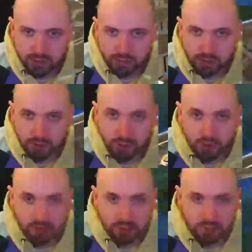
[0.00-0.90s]
I mean, your
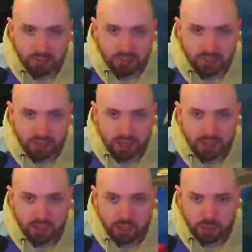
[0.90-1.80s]
opponent's committed,
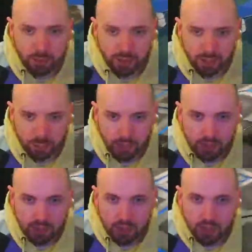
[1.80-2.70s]
and you commit as well,